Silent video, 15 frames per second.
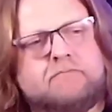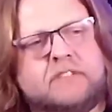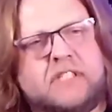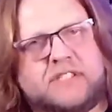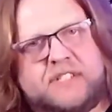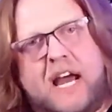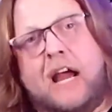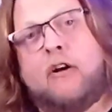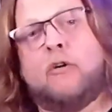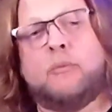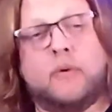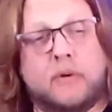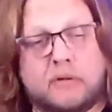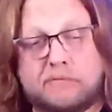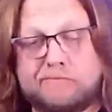desirable
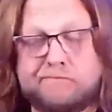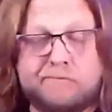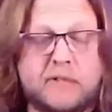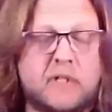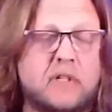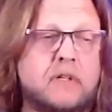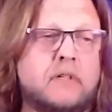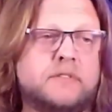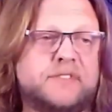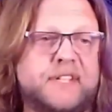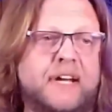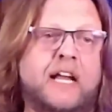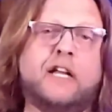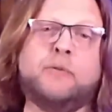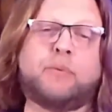
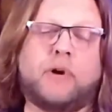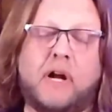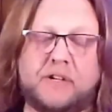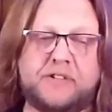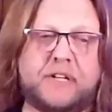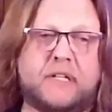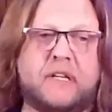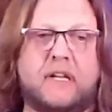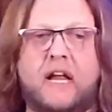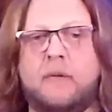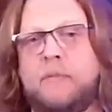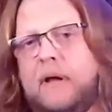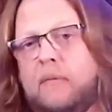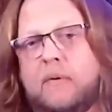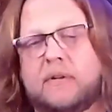to any project that I
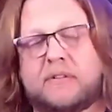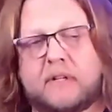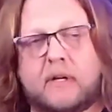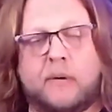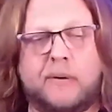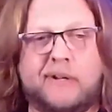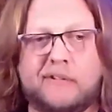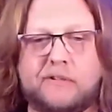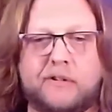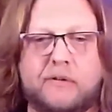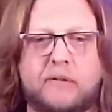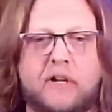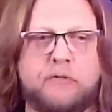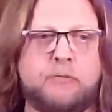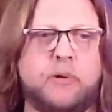may want to go into.
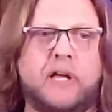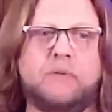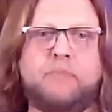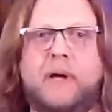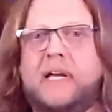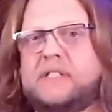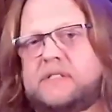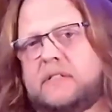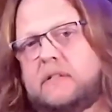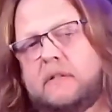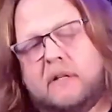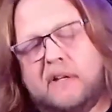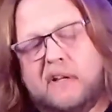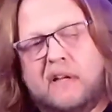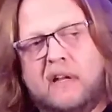And I played bass in
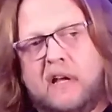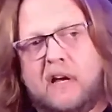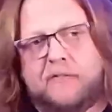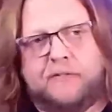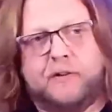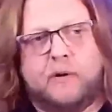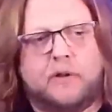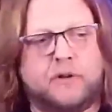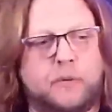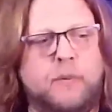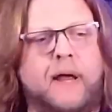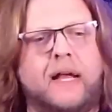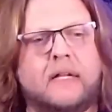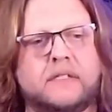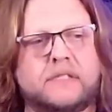a few other
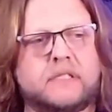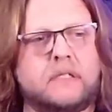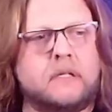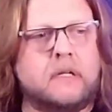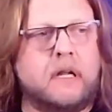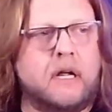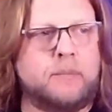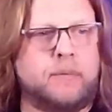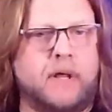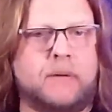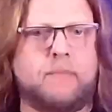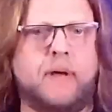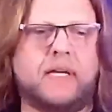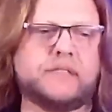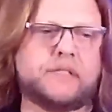bands, and I play
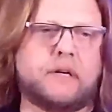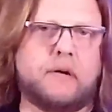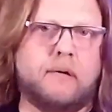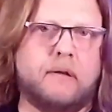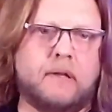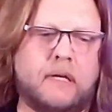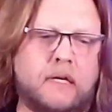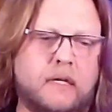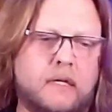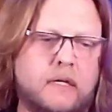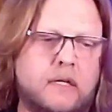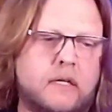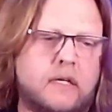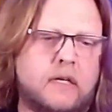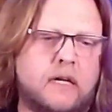bass currently,
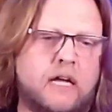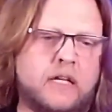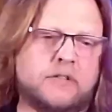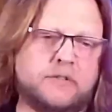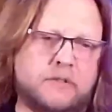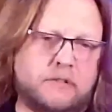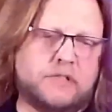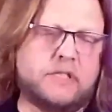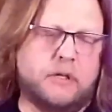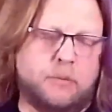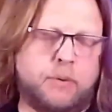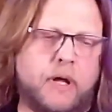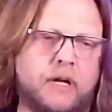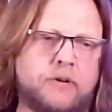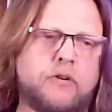and still
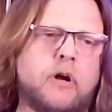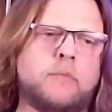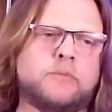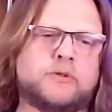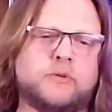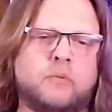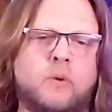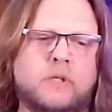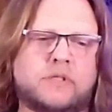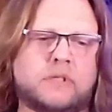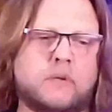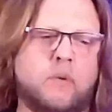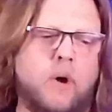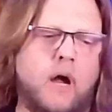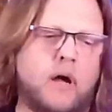play drums once
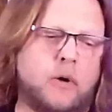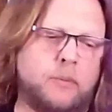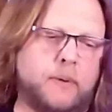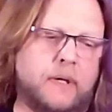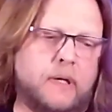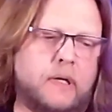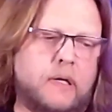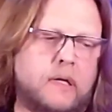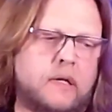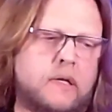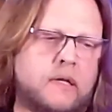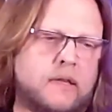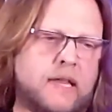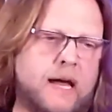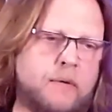in a while. But
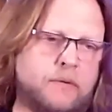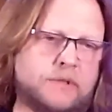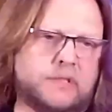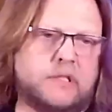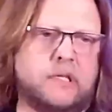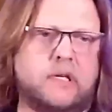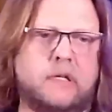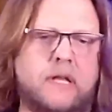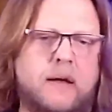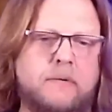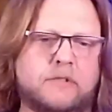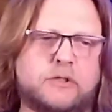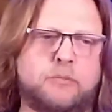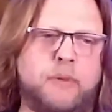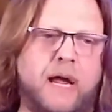that was
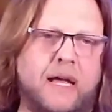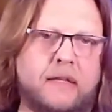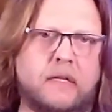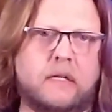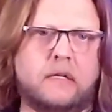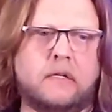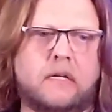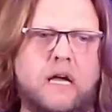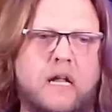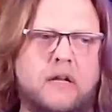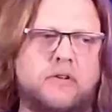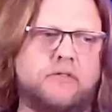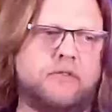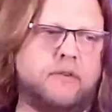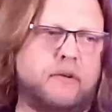the band that kind
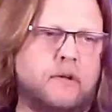of